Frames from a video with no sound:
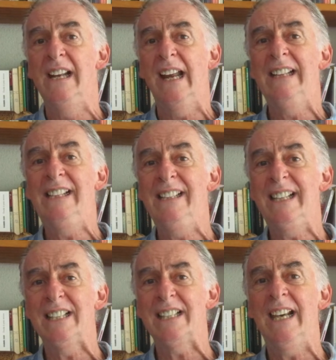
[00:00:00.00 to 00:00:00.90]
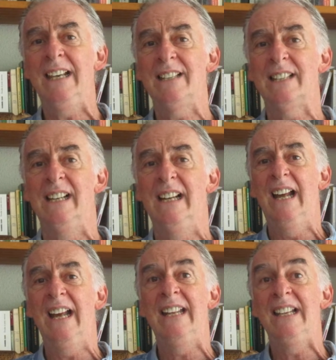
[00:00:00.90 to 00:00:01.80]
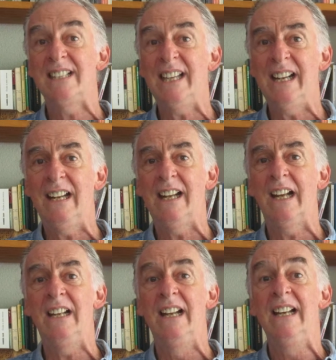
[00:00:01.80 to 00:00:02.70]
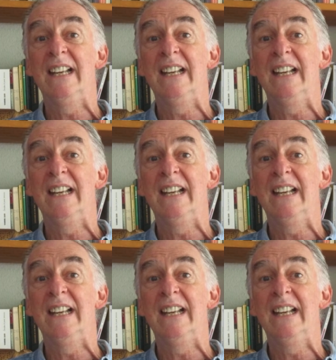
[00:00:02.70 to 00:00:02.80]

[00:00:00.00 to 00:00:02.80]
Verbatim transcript: and in this sense an encyclical